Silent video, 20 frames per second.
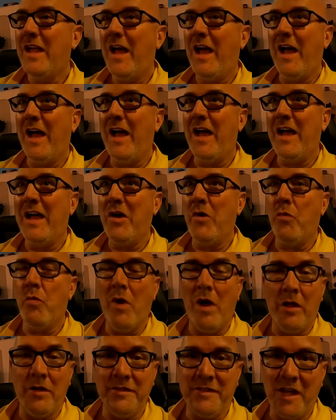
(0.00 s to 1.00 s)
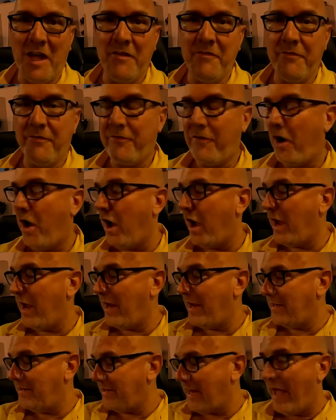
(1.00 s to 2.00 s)
uh, well done
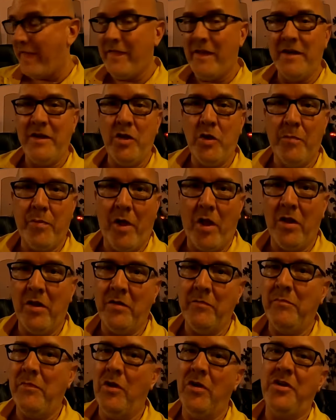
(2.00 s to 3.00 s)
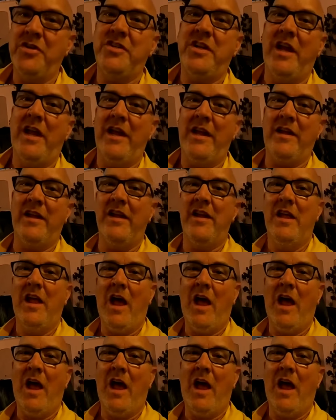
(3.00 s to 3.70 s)
fries and the Neapolitan milkshake.